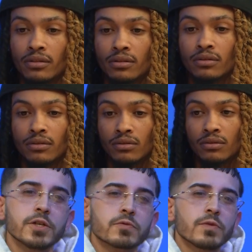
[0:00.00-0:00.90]
I
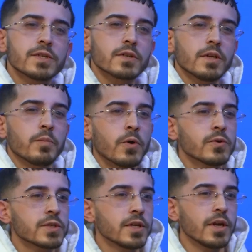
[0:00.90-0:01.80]
just recently
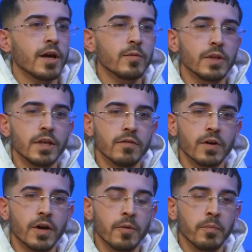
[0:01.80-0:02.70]
posted, I believe,
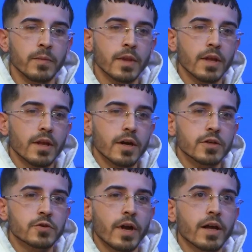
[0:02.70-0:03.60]
a
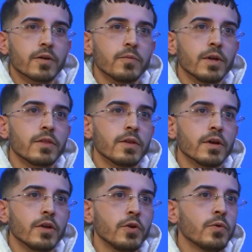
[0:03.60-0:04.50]
track with
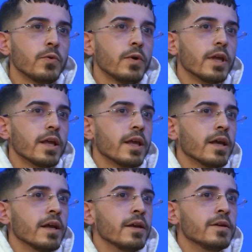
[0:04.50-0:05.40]
you
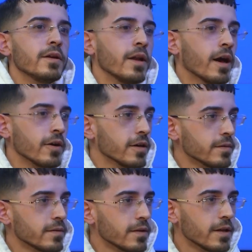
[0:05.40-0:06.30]
and Nada.
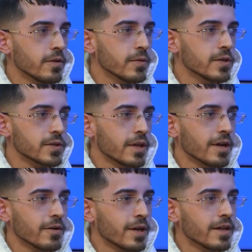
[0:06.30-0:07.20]
It was. Oh
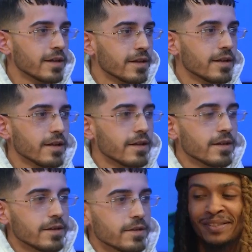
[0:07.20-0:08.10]
man, my
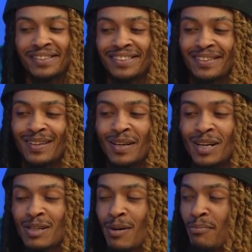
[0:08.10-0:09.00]
man's.
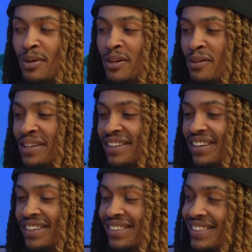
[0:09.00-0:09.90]
It's my brother right
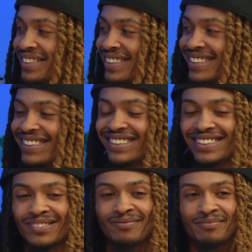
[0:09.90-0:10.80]
there. Yeah.
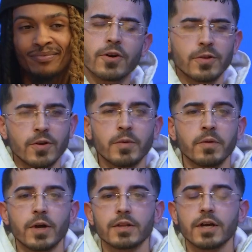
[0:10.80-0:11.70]
So let's talk a little bit
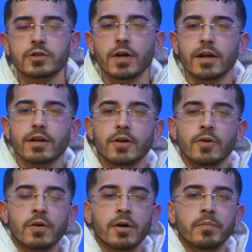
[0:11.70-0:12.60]
about that track. You
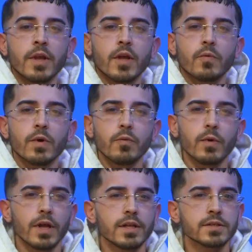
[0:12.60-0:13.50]
know, what
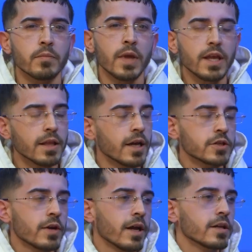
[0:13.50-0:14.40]
went into making that
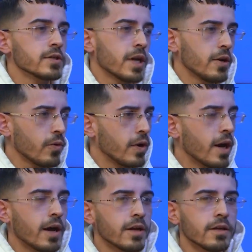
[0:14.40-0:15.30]
track? Because I know
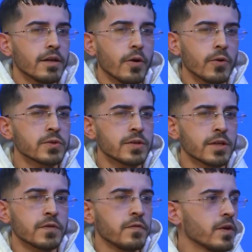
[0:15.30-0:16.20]
Nada also
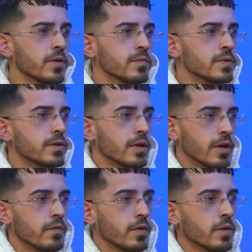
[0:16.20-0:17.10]
does film,
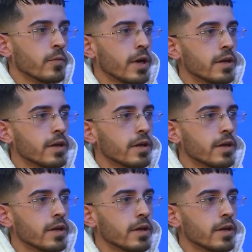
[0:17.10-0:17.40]
right?